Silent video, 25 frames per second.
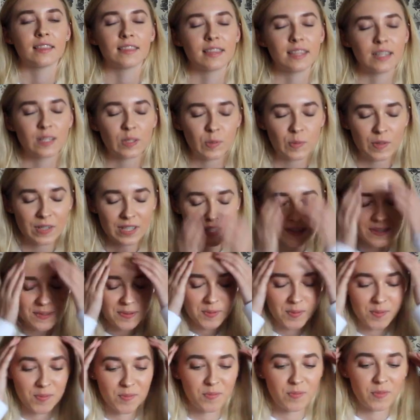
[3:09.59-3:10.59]
This one
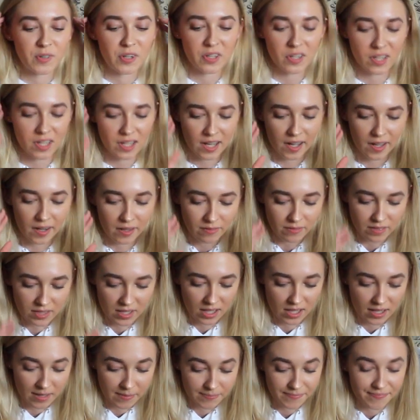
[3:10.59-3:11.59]
is really kind of
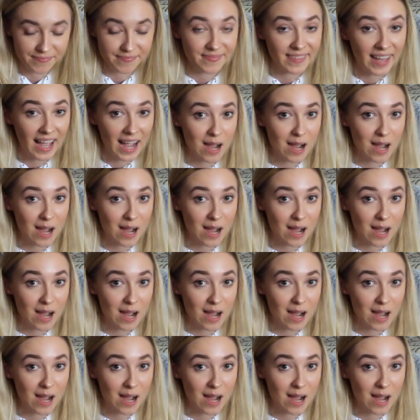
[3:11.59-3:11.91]
dumb.